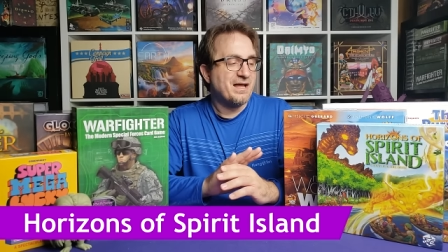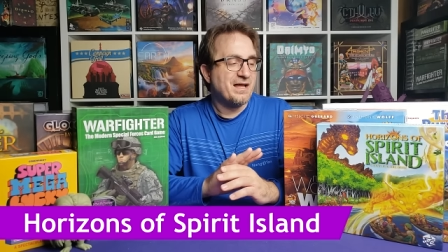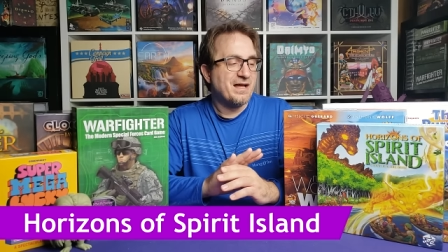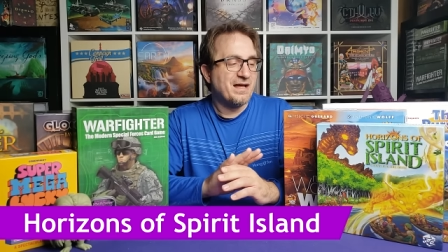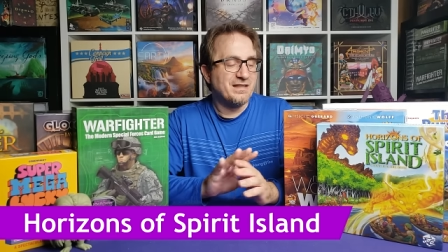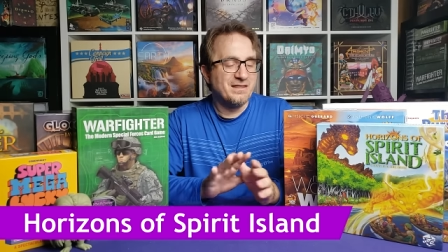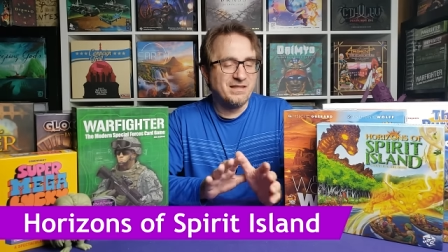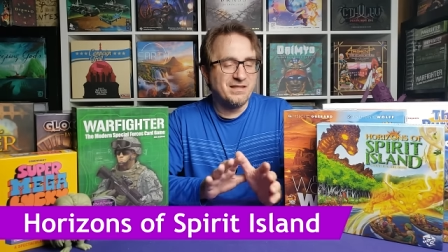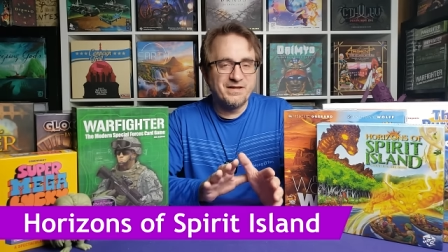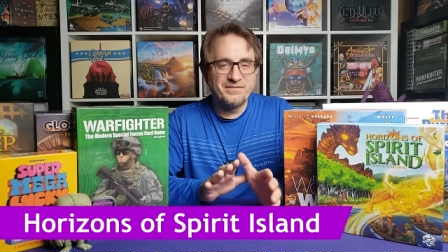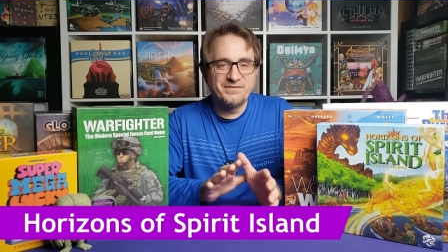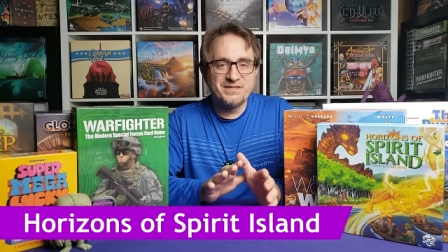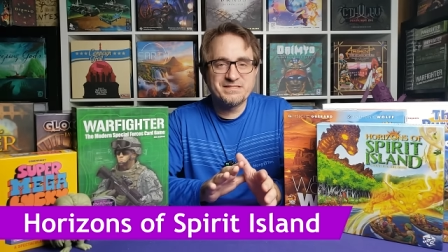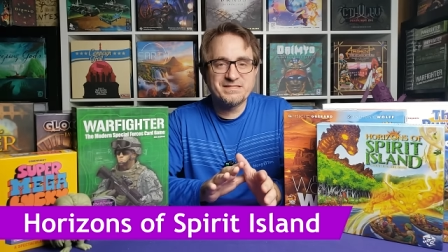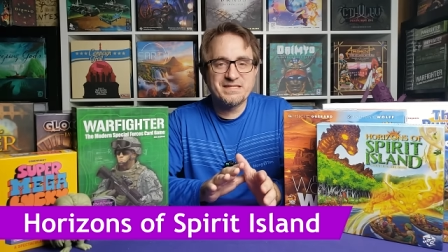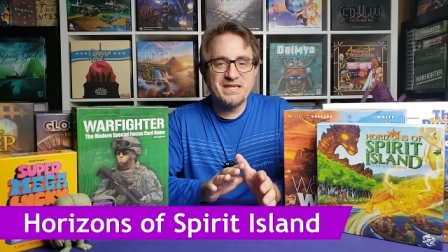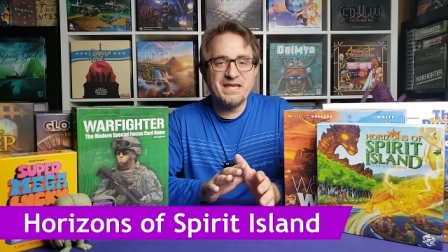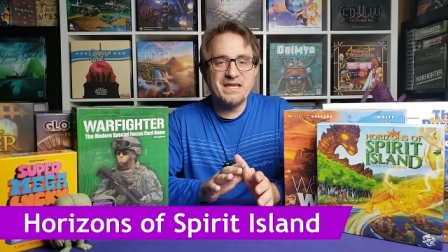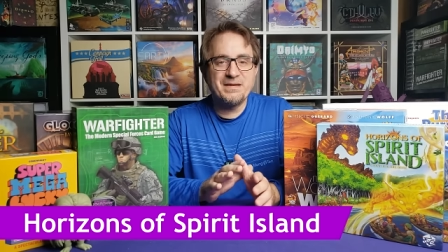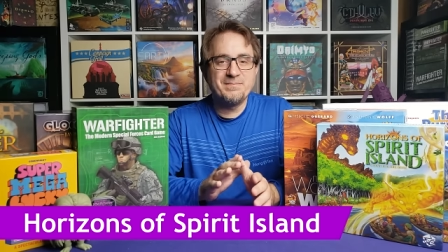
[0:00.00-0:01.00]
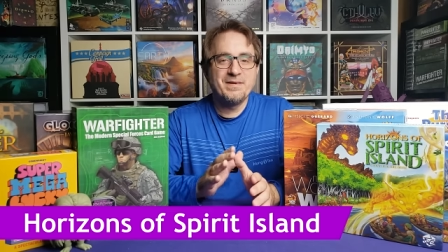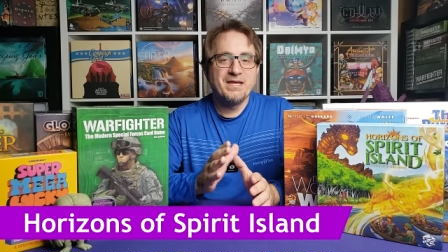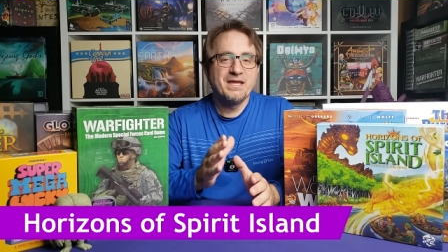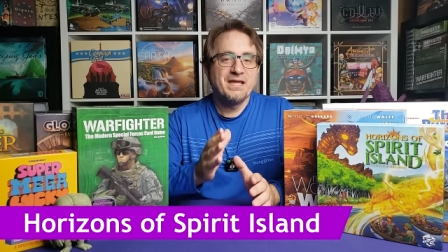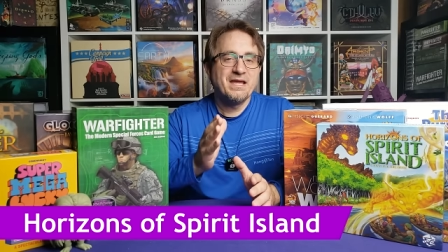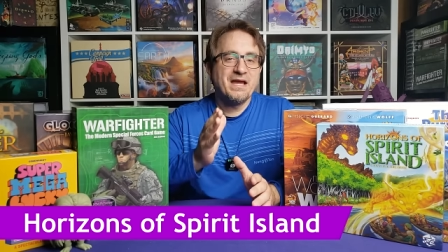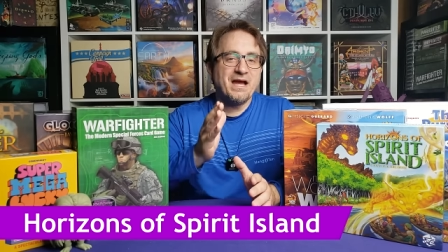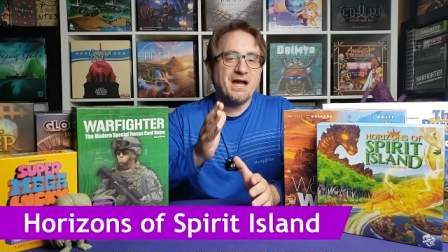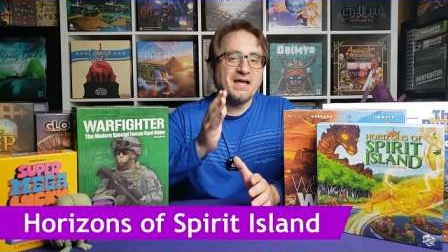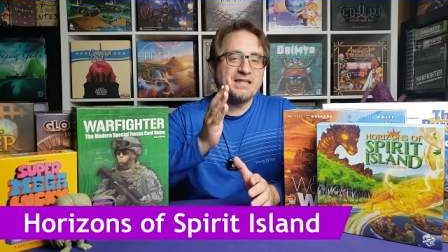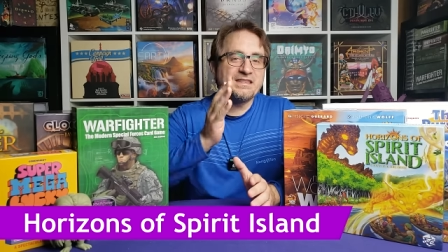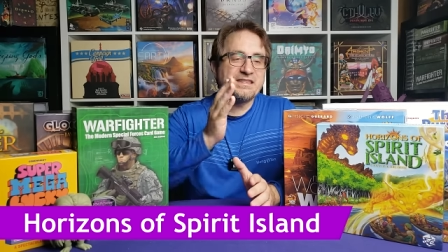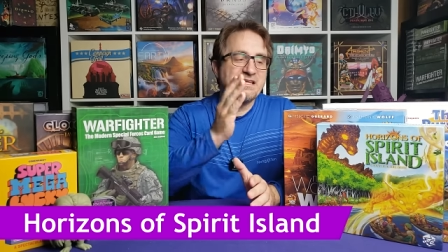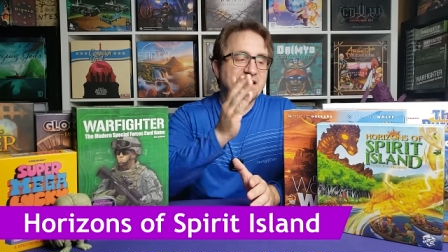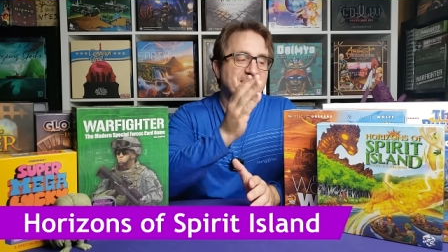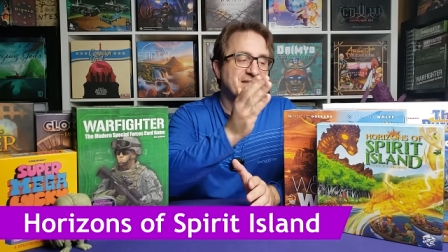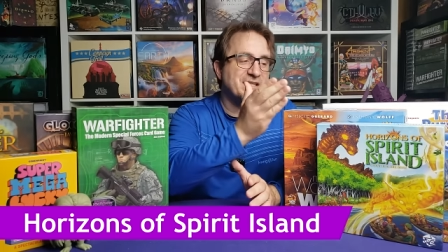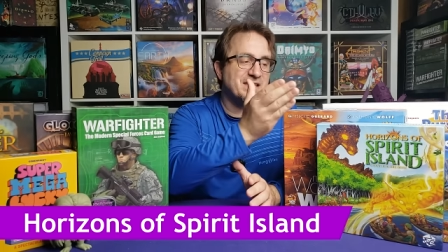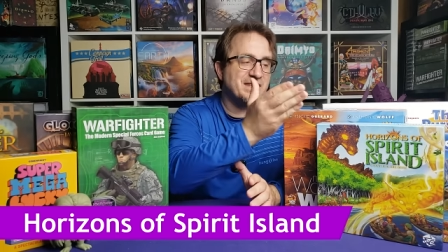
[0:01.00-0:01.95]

I love this game. I think